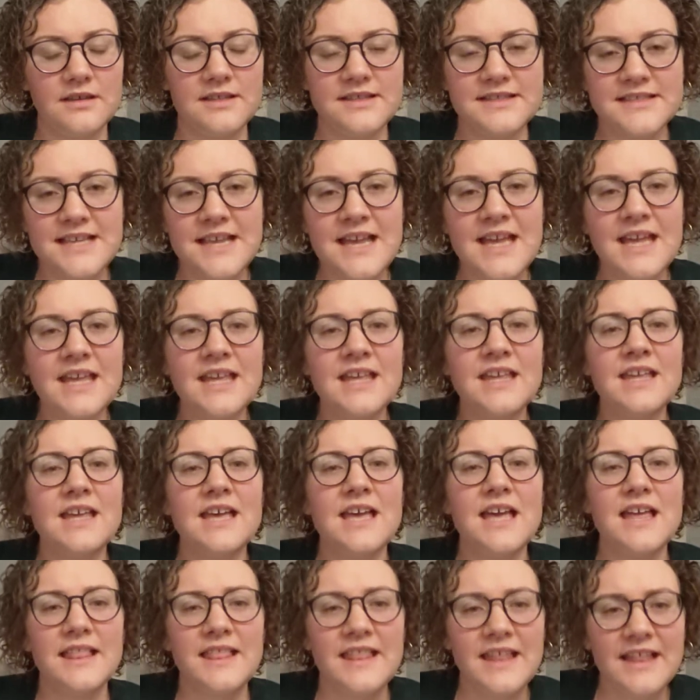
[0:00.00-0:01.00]
saying
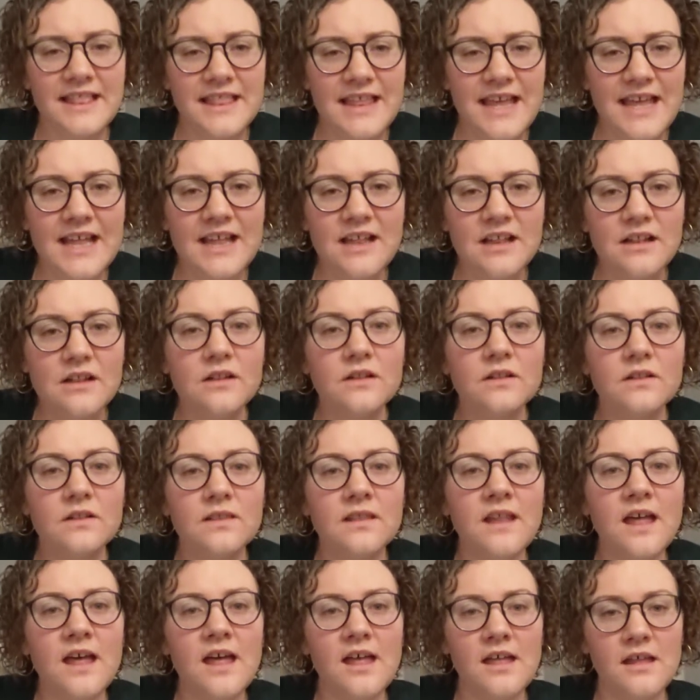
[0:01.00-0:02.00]
that they
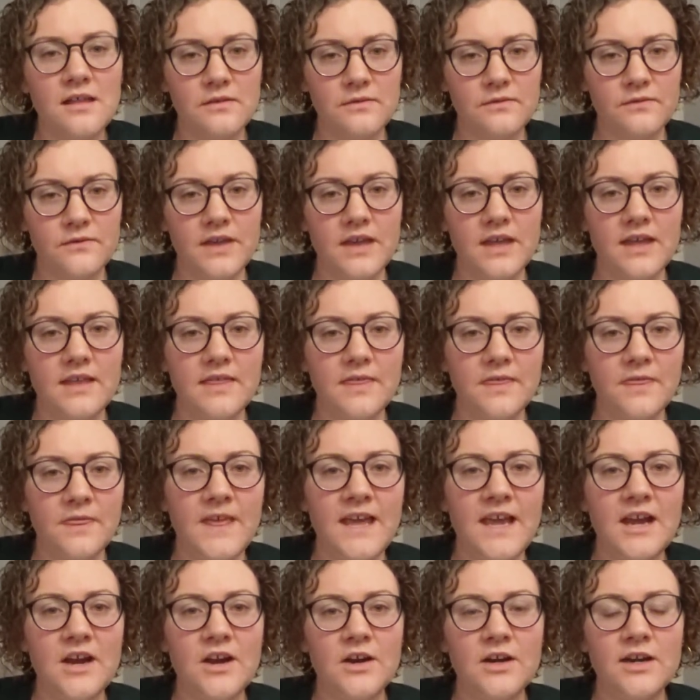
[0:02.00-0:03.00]
love
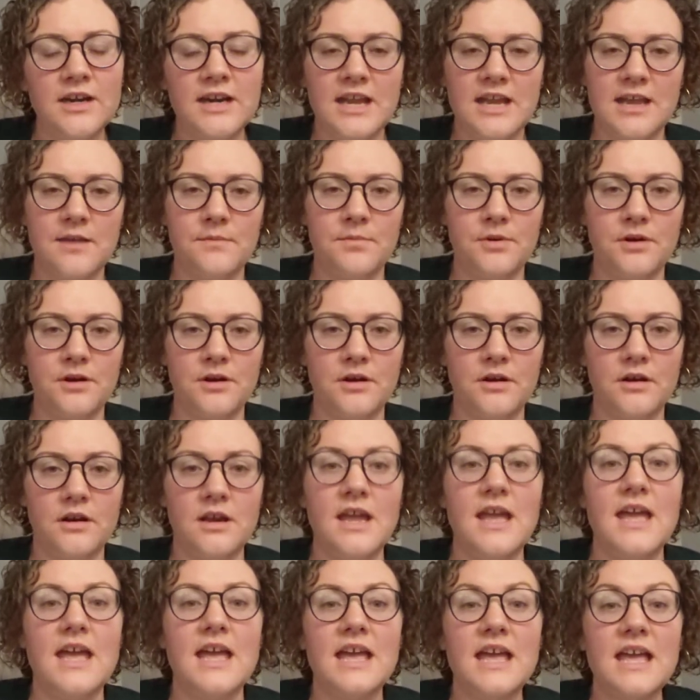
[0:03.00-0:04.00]
their neighbor
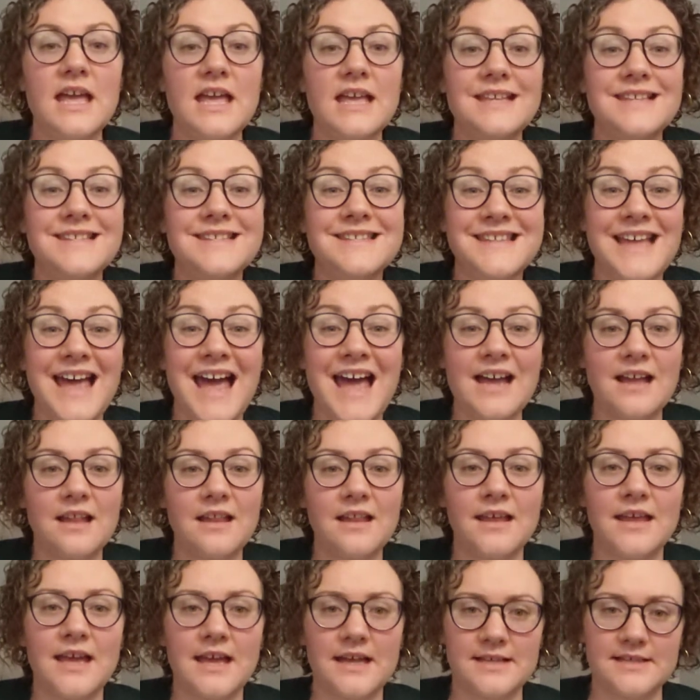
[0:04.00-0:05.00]

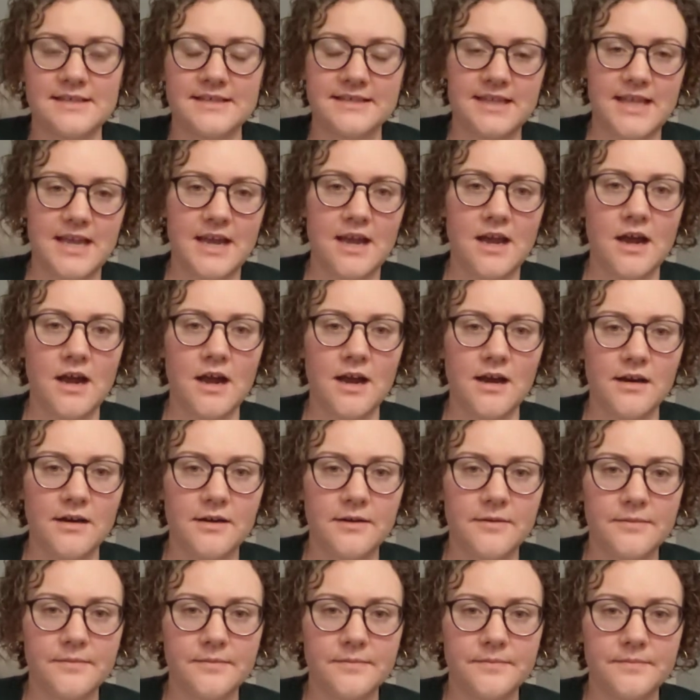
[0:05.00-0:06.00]
exactly as they are.